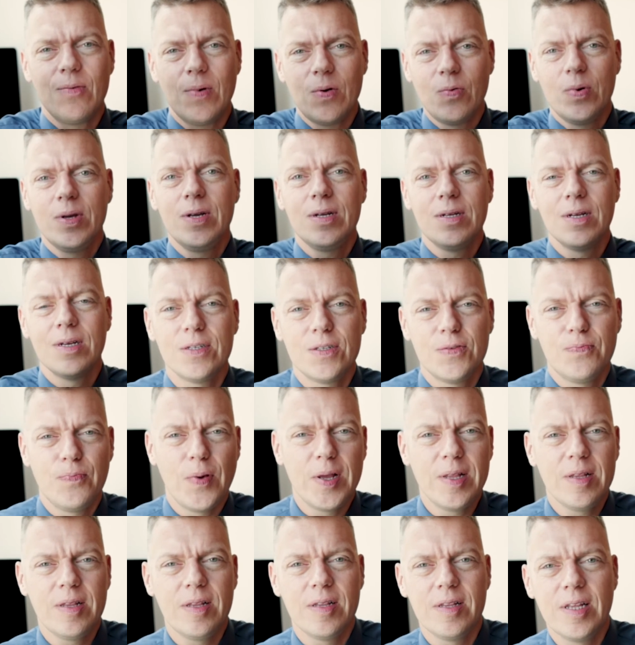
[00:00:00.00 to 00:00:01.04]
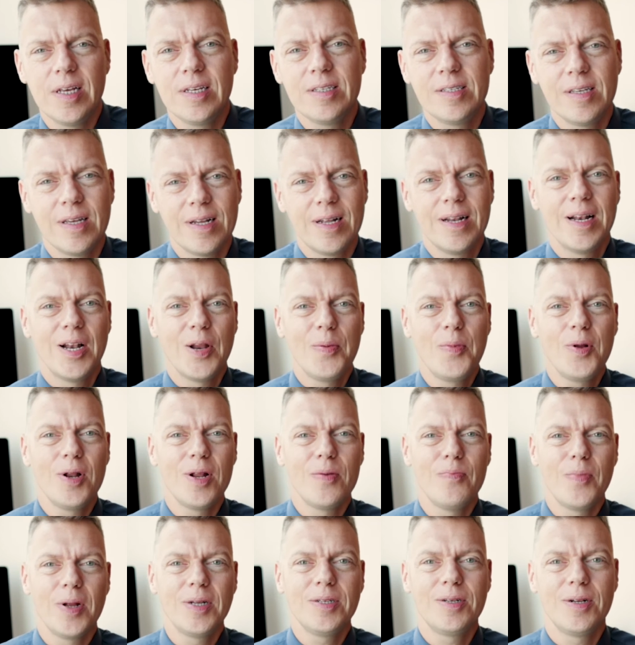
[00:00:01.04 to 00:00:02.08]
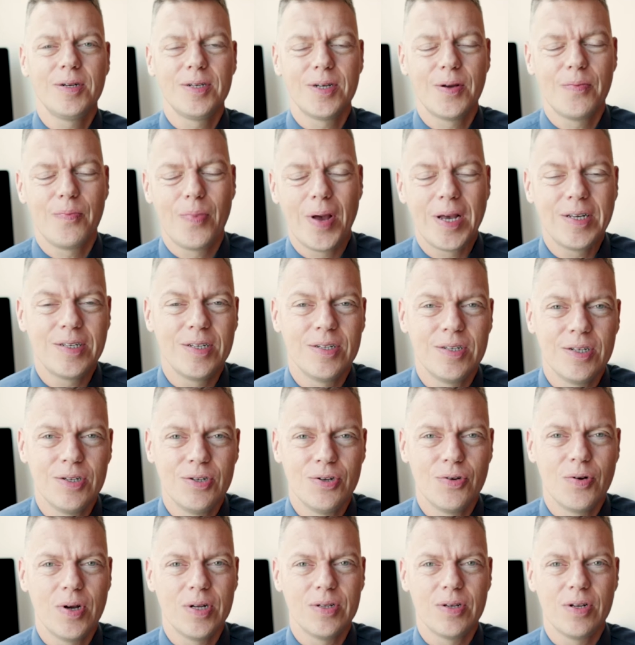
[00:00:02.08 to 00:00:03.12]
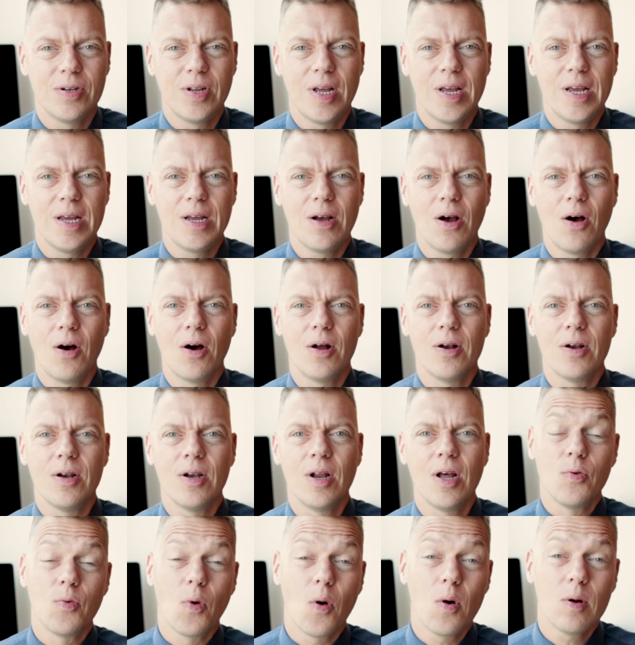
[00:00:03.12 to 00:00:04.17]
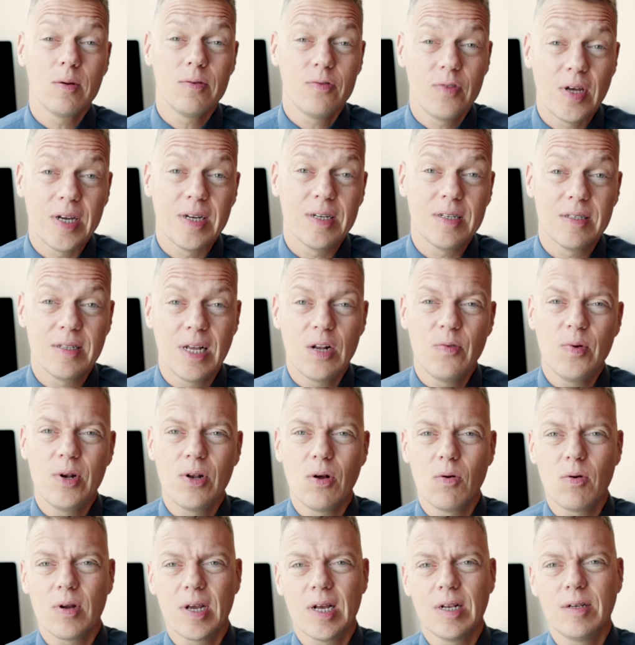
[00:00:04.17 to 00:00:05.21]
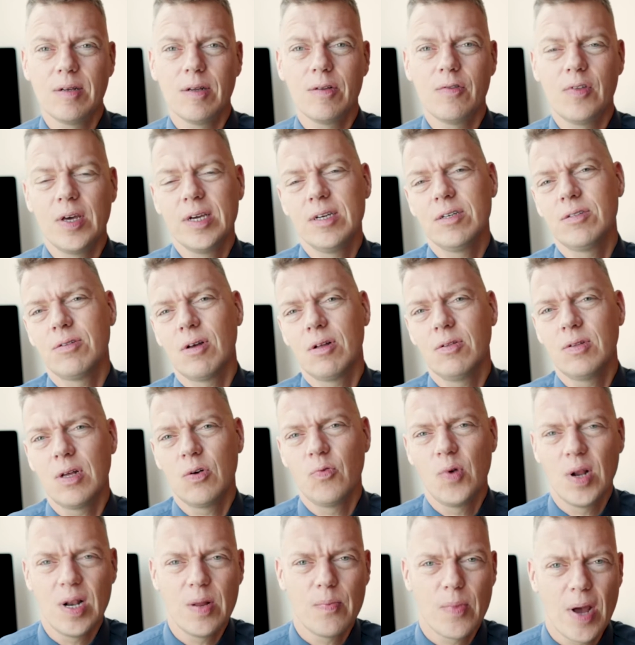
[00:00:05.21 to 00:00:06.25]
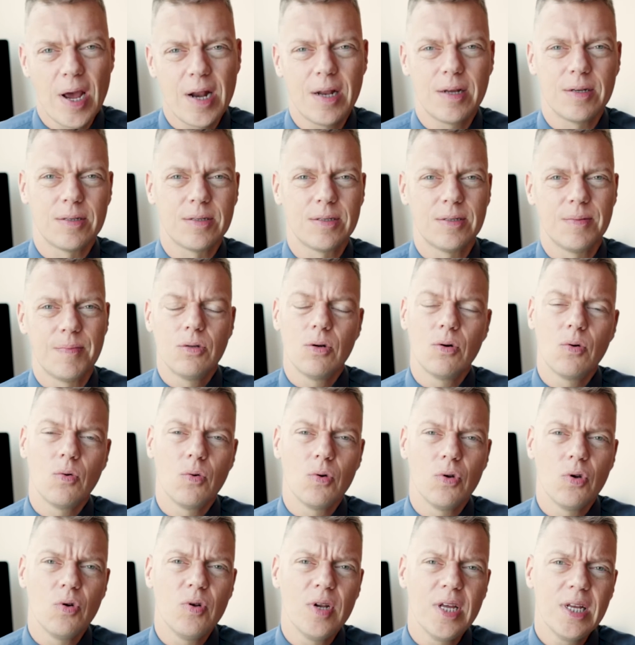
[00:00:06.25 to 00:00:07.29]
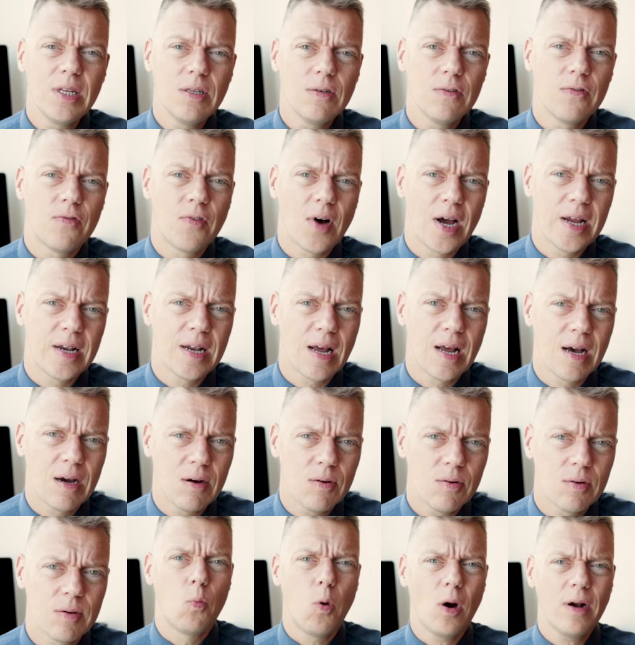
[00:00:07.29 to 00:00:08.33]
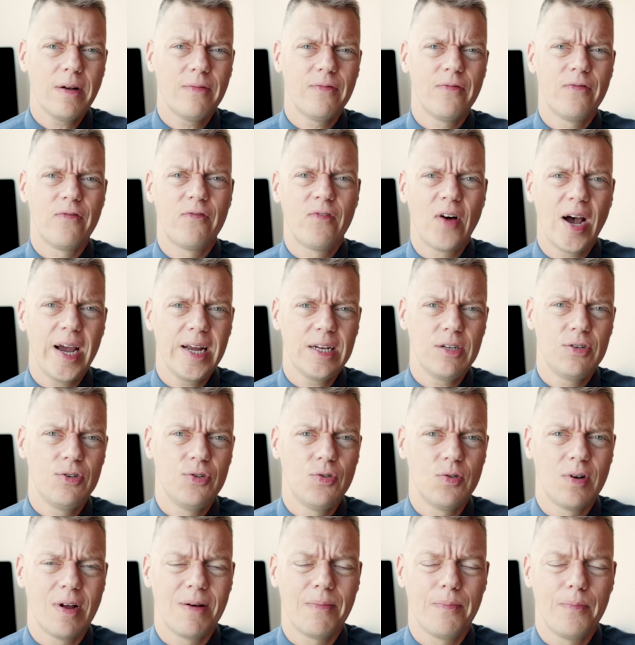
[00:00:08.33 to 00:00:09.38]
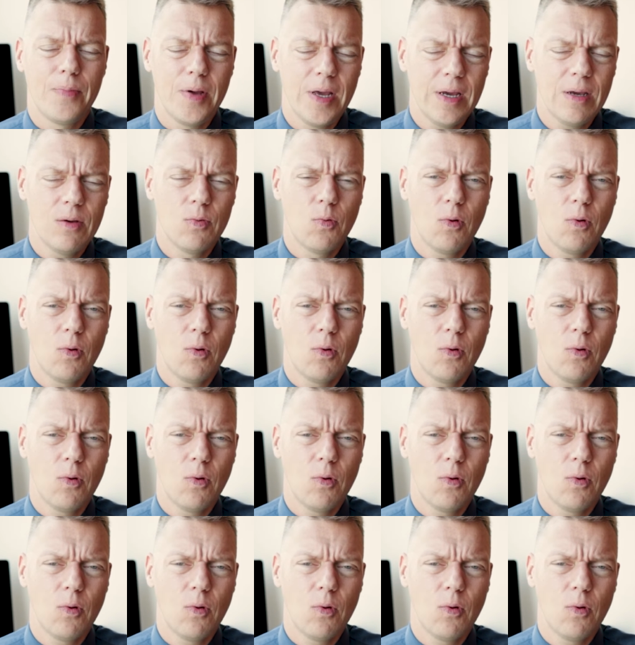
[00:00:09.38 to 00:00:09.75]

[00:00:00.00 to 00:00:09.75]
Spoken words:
And when we spend this limited mental capacity during the day on the wrong things, then we don't get the things done that really matters. So you need to find out what fights should I pick?